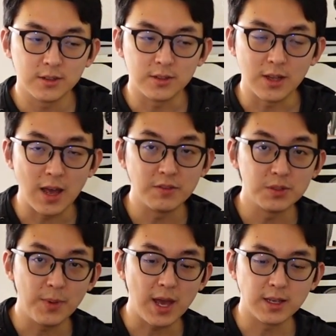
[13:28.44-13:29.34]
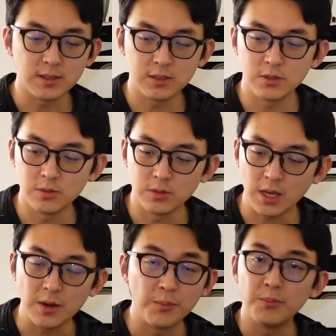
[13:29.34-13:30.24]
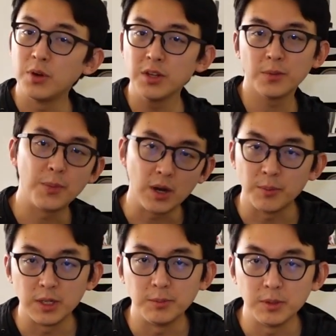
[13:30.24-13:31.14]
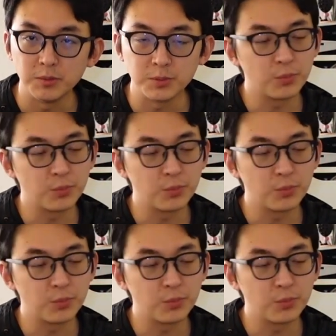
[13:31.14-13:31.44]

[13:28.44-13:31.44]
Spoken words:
to have this bag, is to kind of bring your bare minimum,